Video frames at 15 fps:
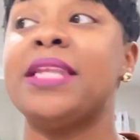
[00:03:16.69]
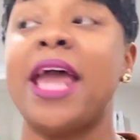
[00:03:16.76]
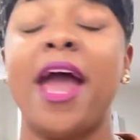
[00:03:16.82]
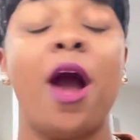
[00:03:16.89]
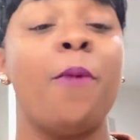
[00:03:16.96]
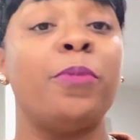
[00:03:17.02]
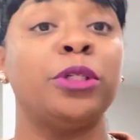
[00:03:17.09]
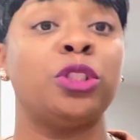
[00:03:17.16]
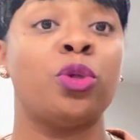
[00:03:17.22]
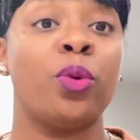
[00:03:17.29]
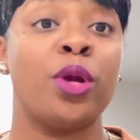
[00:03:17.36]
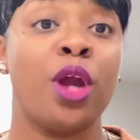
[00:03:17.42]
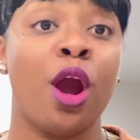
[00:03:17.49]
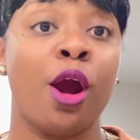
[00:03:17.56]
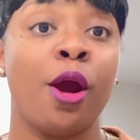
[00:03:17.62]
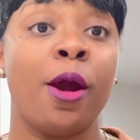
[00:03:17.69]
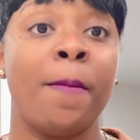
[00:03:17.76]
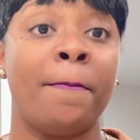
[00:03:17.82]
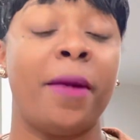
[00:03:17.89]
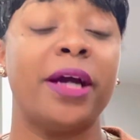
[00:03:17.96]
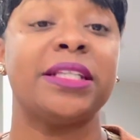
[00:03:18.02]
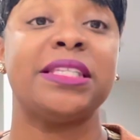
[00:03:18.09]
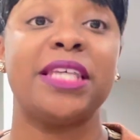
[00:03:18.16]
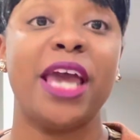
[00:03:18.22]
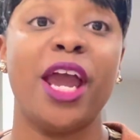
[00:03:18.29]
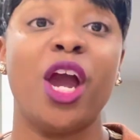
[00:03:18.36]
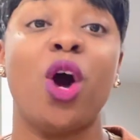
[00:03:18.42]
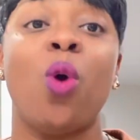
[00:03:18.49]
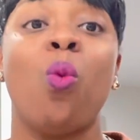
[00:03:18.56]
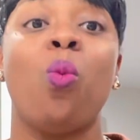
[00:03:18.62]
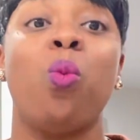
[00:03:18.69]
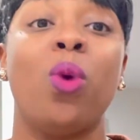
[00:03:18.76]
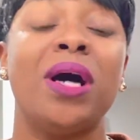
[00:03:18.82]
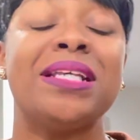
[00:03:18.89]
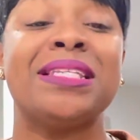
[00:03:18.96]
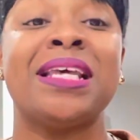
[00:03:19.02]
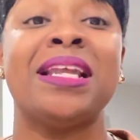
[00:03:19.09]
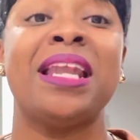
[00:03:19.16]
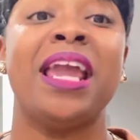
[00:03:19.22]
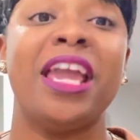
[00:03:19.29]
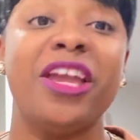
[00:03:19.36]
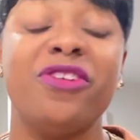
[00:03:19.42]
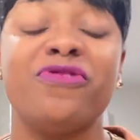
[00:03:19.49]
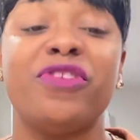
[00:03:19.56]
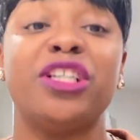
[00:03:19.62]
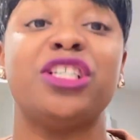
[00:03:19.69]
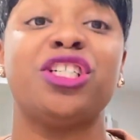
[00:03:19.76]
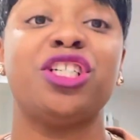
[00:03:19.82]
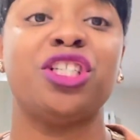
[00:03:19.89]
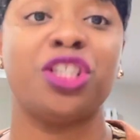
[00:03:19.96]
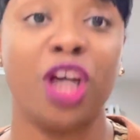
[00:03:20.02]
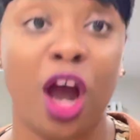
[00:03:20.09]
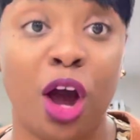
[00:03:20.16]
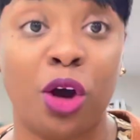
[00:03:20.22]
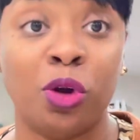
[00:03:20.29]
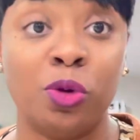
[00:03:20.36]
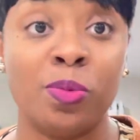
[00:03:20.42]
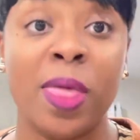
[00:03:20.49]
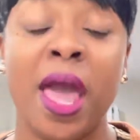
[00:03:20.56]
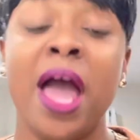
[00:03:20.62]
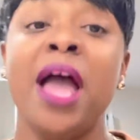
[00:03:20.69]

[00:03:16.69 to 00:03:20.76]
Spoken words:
down between her and Martell wasn't even shown.